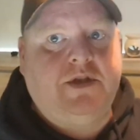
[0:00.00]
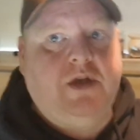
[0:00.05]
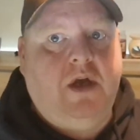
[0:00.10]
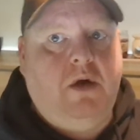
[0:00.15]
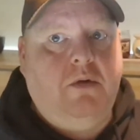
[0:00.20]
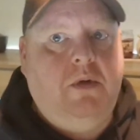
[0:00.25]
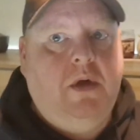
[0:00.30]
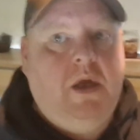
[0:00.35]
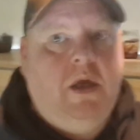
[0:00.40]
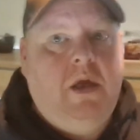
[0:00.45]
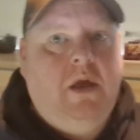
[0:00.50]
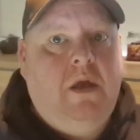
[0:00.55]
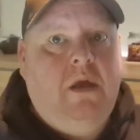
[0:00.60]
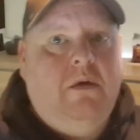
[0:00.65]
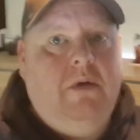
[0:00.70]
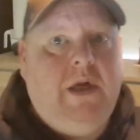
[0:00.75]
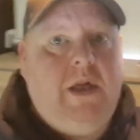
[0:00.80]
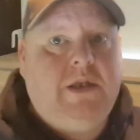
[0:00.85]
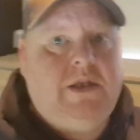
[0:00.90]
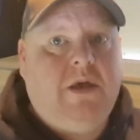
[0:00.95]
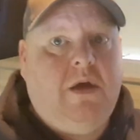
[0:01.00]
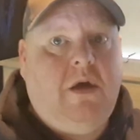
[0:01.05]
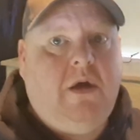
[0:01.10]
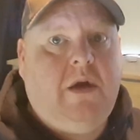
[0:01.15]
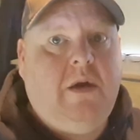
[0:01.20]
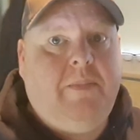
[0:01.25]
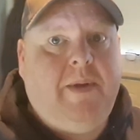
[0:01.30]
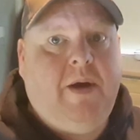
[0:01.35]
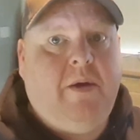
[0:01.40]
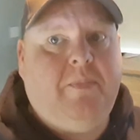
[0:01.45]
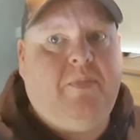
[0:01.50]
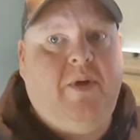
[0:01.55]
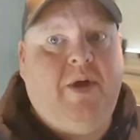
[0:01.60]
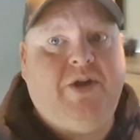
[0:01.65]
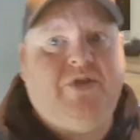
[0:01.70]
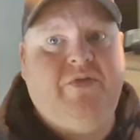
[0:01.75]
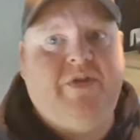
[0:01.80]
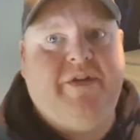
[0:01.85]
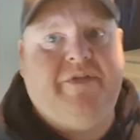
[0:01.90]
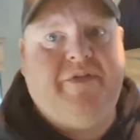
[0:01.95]
So when I talk about
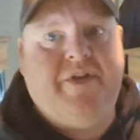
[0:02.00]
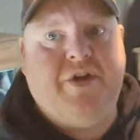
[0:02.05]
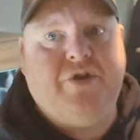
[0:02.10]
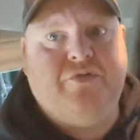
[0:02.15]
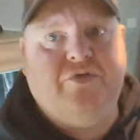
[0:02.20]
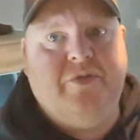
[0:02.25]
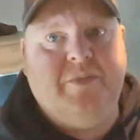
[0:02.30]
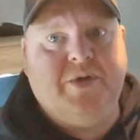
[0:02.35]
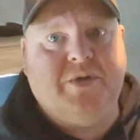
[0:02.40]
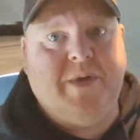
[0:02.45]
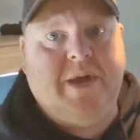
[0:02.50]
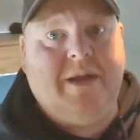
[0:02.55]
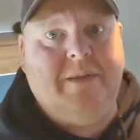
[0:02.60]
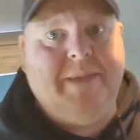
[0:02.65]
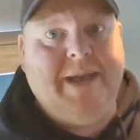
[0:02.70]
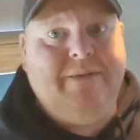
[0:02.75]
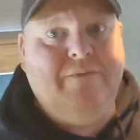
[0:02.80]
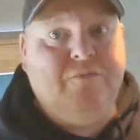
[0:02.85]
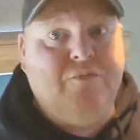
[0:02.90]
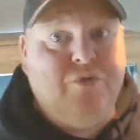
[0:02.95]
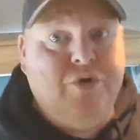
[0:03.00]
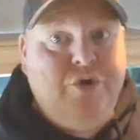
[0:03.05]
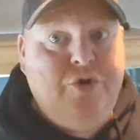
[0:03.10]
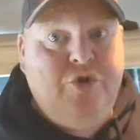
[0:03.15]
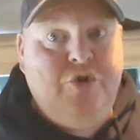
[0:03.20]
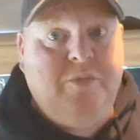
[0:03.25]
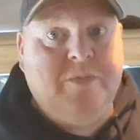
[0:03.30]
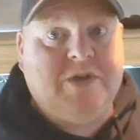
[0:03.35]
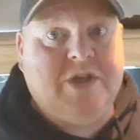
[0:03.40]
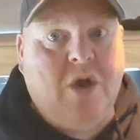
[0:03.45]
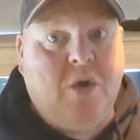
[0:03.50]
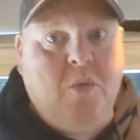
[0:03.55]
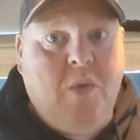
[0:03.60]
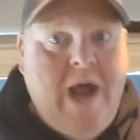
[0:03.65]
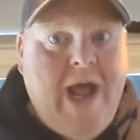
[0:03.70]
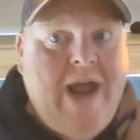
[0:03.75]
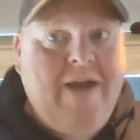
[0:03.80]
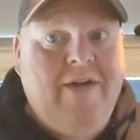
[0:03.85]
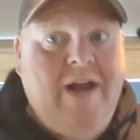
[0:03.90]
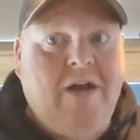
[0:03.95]
pressure in the fish room as well, I mean room. So
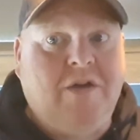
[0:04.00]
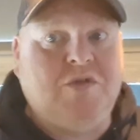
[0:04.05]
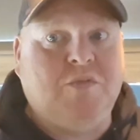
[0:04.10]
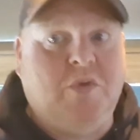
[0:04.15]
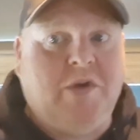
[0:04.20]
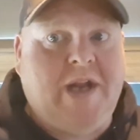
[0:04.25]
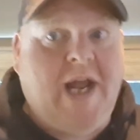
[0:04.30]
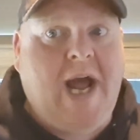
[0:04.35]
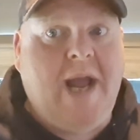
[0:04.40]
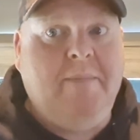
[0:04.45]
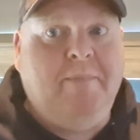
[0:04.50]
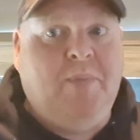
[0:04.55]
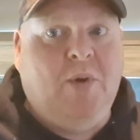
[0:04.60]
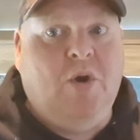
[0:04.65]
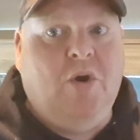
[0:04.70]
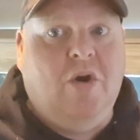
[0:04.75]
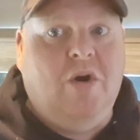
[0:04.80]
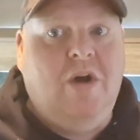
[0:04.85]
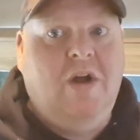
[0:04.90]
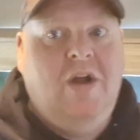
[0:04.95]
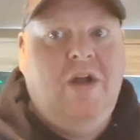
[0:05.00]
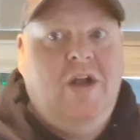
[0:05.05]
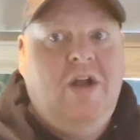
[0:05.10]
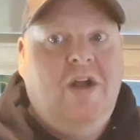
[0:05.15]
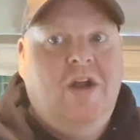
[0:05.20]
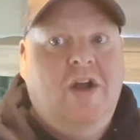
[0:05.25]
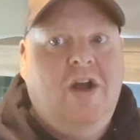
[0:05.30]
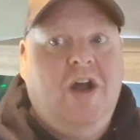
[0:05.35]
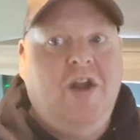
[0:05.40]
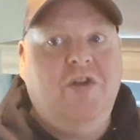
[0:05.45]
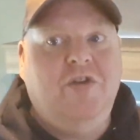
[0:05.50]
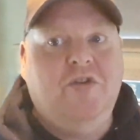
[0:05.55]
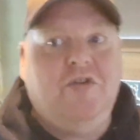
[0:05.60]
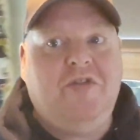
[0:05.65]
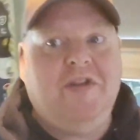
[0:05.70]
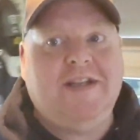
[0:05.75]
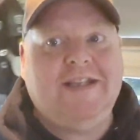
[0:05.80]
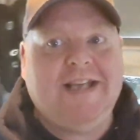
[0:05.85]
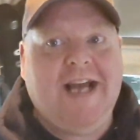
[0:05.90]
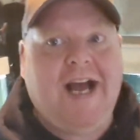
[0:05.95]
where else would I put
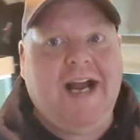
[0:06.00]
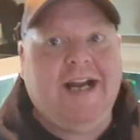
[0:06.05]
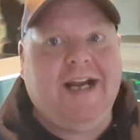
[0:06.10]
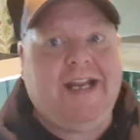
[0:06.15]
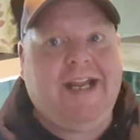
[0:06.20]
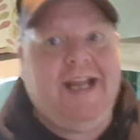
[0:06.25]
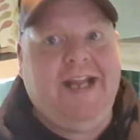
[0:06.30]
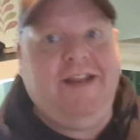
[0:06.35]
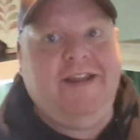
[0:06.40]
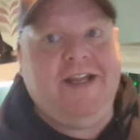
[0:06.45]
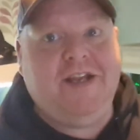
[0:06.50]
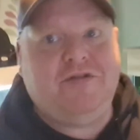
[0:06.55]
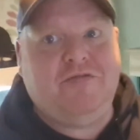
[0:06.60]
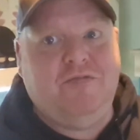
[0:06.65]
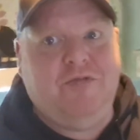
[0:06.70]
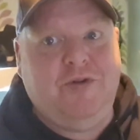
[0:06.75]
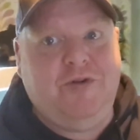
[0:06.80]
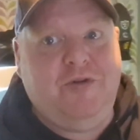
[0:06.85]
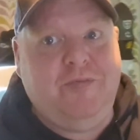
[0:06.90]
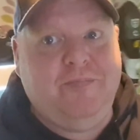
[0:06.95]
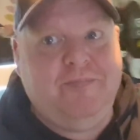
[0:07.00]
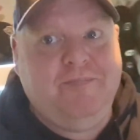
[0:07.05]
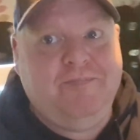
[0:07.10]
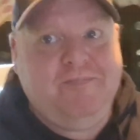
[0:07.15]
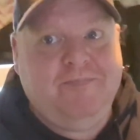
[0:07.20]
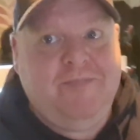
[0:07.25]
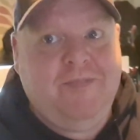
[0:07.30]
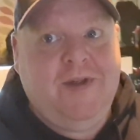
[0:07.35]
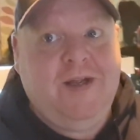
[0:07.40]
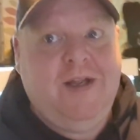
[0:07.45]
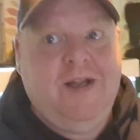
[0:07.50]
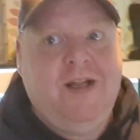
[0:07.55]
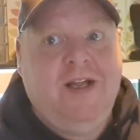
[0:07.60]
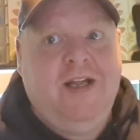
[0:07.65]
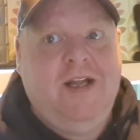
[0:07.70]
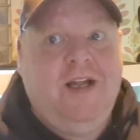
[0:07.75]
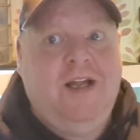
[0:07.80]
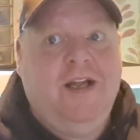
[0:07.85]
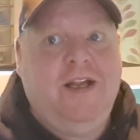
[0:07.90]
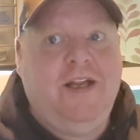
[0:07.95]
another tank in this room?
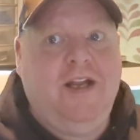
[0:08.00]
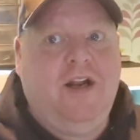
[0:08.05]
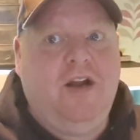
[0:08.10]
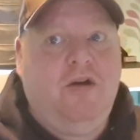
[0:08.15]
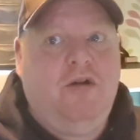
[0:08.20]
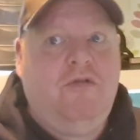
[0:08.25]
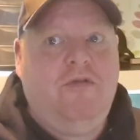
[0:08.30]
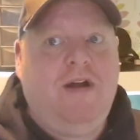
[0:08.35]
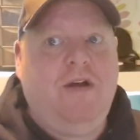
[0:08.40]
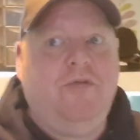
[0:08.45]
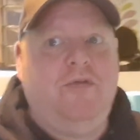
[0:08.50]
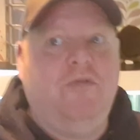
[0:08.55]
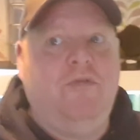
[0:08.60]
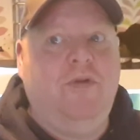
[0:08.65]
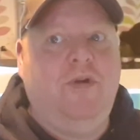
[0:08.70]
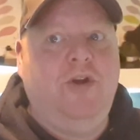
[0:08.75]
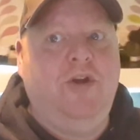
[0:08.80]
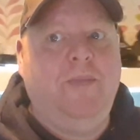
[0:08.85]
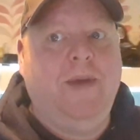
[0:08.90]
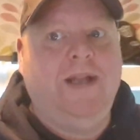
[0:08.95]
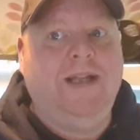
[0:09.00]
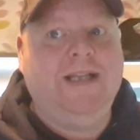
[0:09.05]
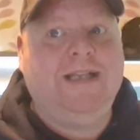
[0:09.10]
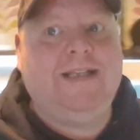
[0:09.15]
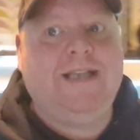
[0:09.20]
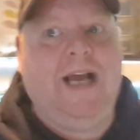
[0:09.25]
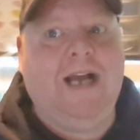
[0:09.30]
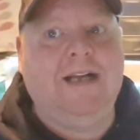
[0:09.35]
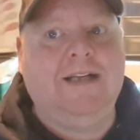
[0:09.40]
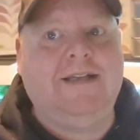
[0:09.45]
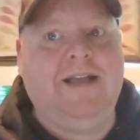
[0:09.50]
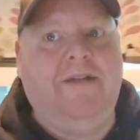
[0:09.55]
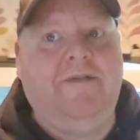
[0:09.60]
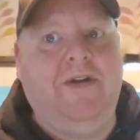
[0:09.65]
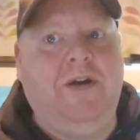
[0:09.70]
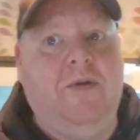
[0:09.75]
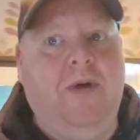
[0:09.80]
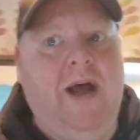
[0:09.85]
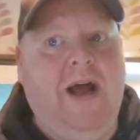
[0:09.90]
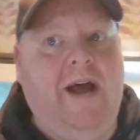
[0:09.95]
You go around the room and there's tanks
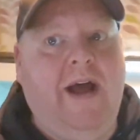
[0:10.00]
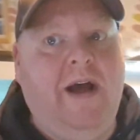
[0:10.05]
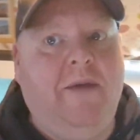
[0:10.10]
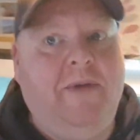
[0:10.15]
everywhere.